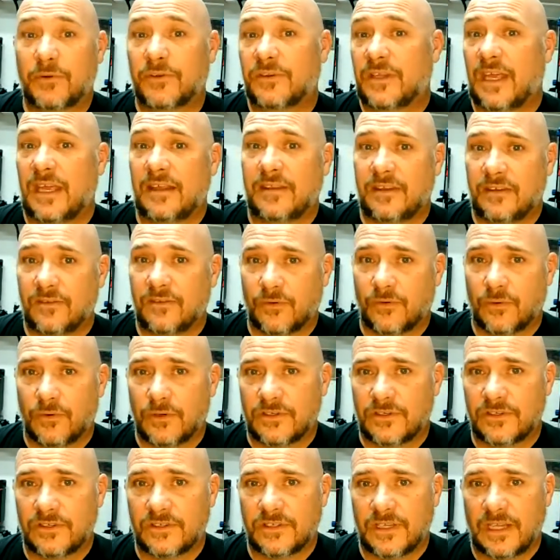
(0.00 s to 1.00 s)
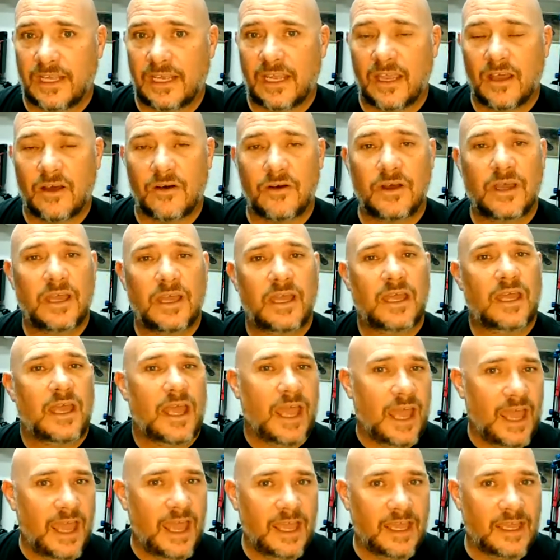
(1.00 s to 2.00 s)
take these courses and they go,
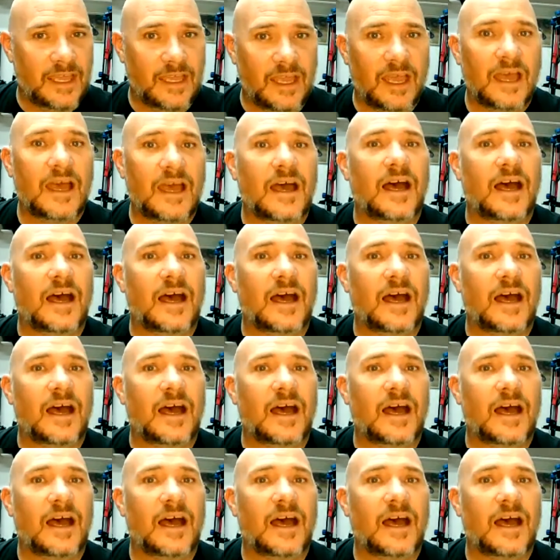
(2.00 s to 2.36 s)
hey,